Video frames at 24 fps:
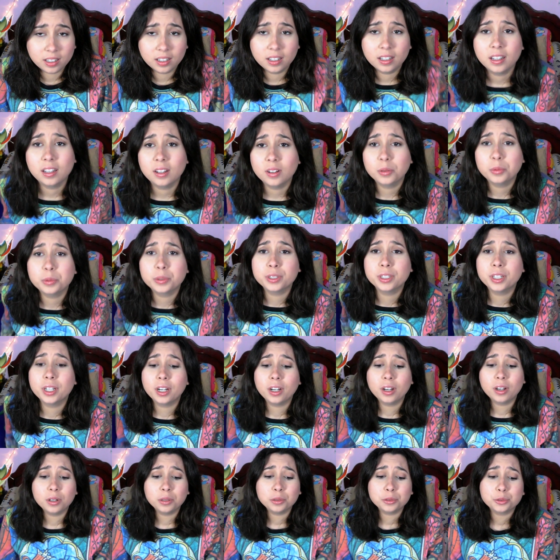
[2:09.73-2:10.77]
Oh
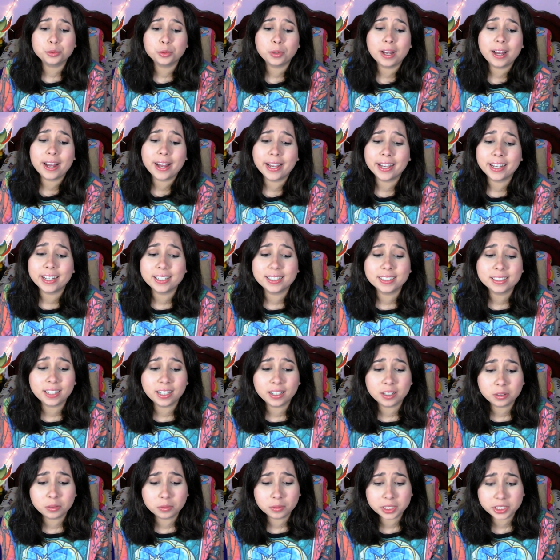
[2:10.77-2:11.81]
no, Dwight!
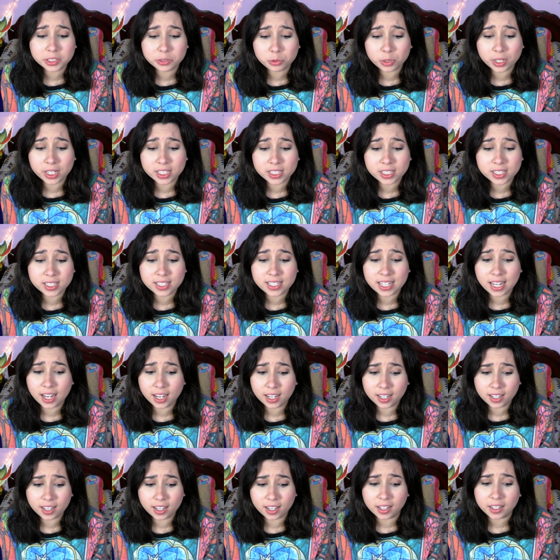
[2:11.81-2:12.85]
I don't want Dwight to
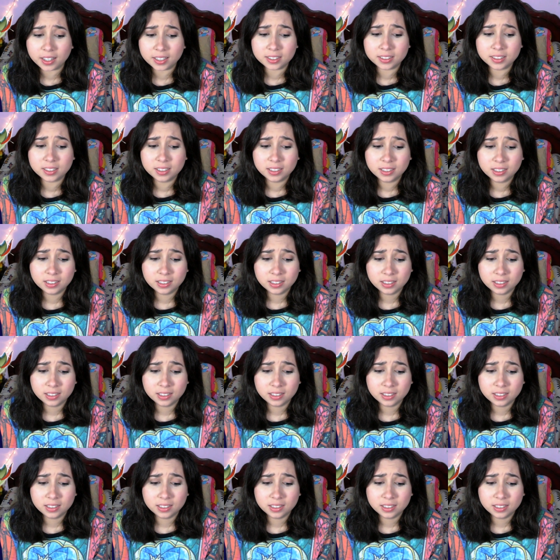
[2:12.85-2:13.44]
die yet. Angry.